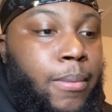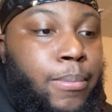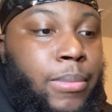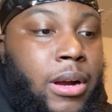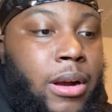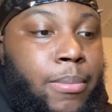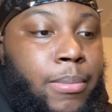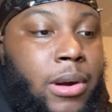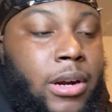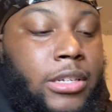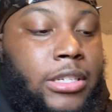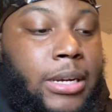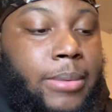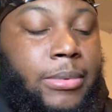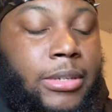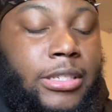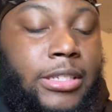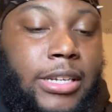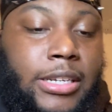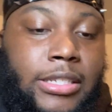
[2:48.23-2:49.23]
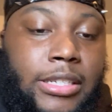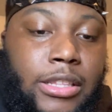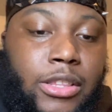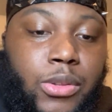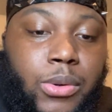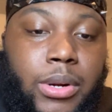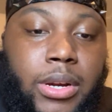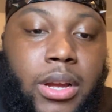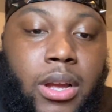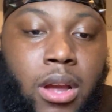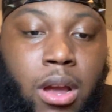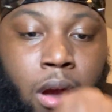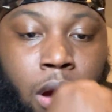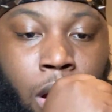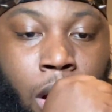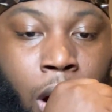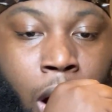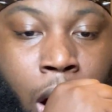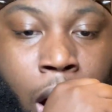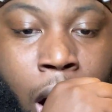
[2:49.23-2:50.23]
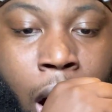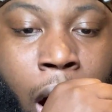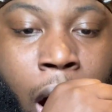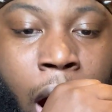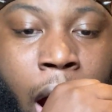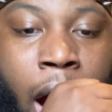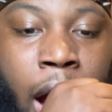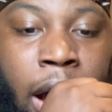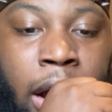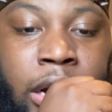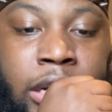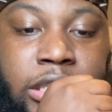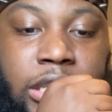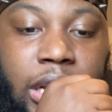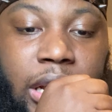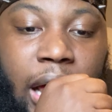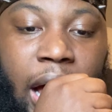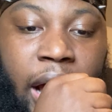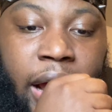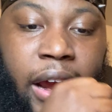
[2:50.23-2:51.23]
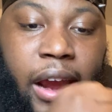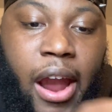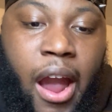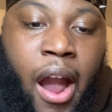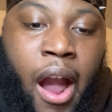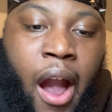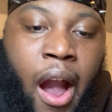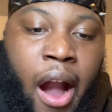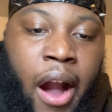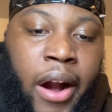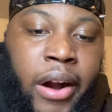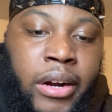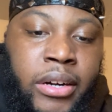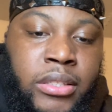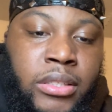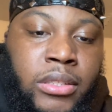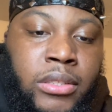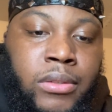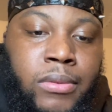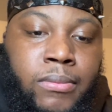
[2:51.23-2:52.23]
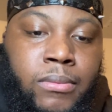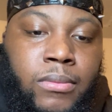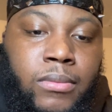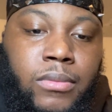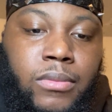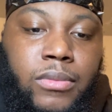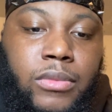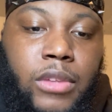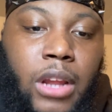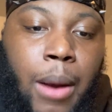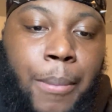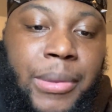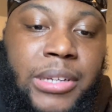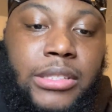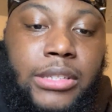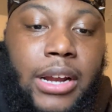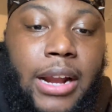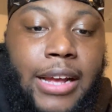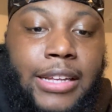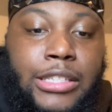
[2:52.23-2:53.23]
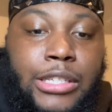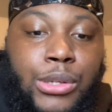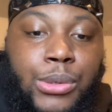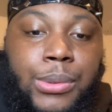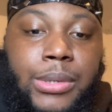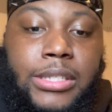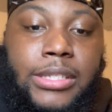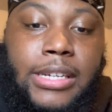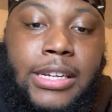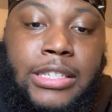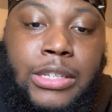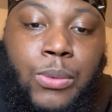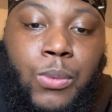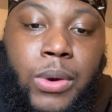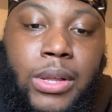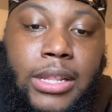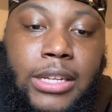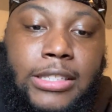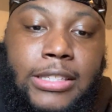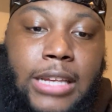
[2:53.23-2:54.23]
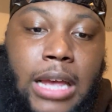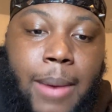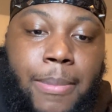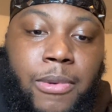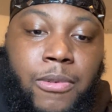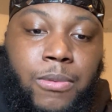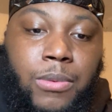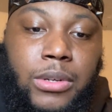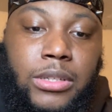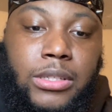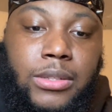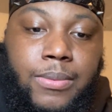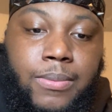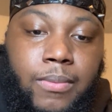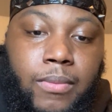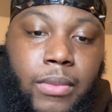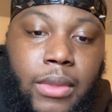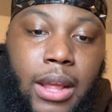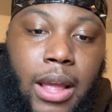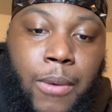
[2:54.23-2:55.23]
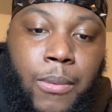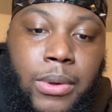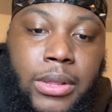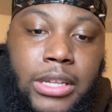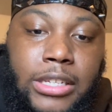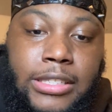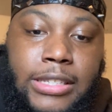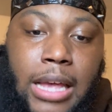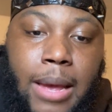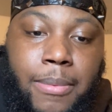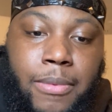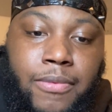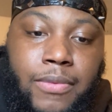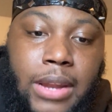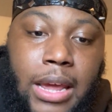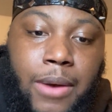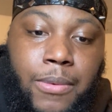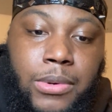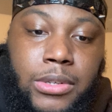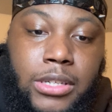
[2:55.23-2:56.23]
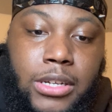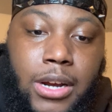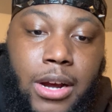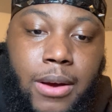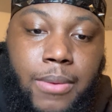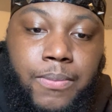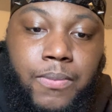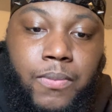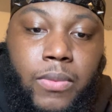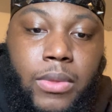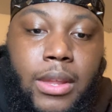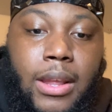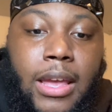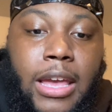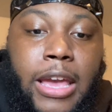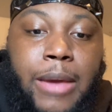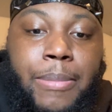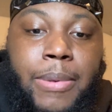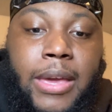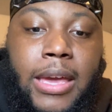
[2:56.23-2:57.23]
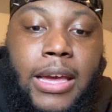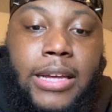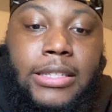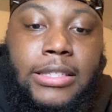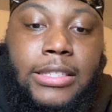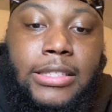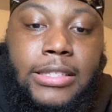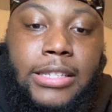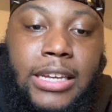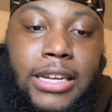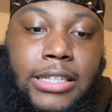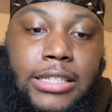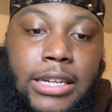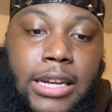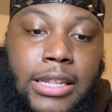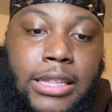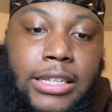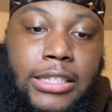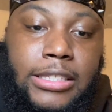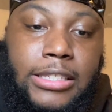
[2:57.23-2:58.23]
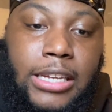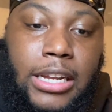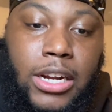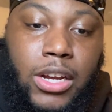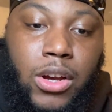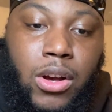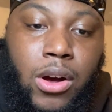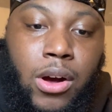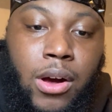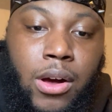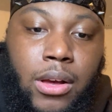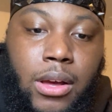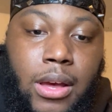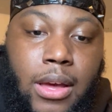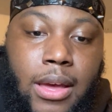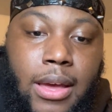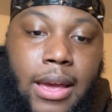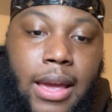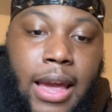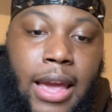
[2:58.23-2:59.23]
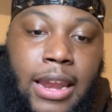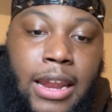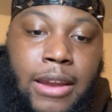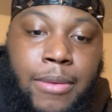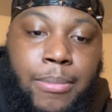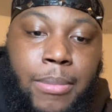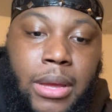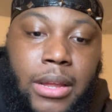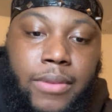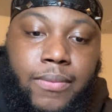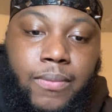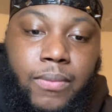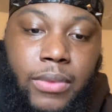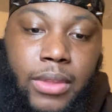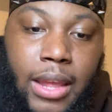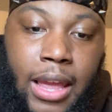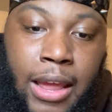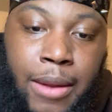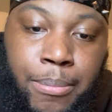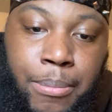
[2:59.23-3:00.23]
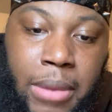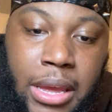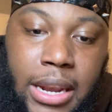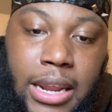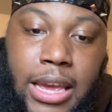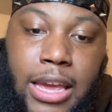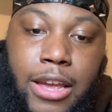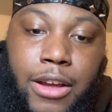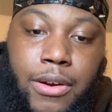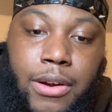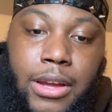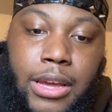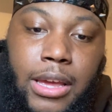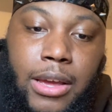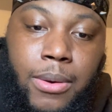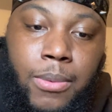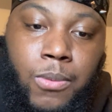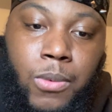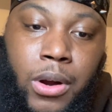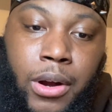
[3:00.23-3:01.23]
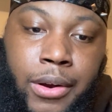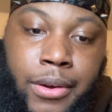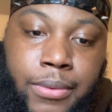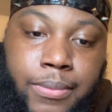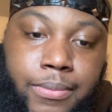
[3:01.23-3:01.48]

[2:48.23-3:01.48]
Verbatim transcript: Book of Mark, chapter 6 and 3. Shlokia. I'm going to start at 2. It says, And when the Sabbath was and when the Sabbath day was come, he began to teach in the synagogue, and in, and many hearing him were